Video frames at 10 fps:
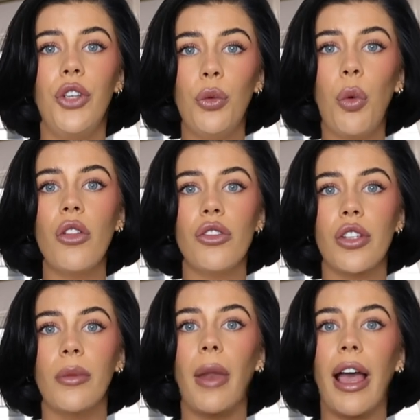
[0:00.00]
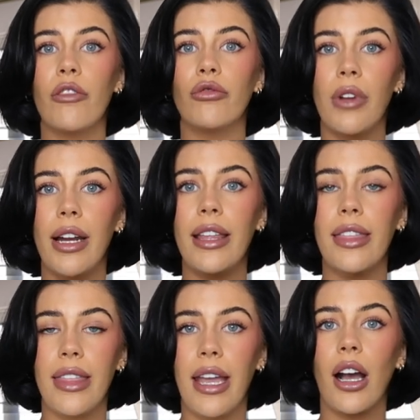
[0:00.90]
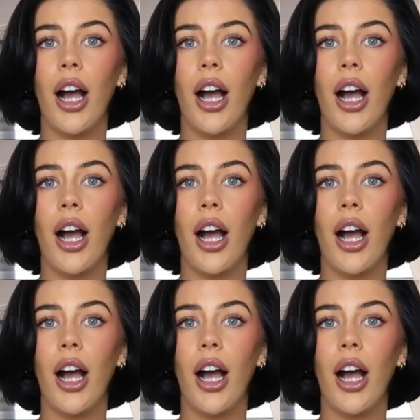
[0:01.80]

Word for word: you want some like really thick,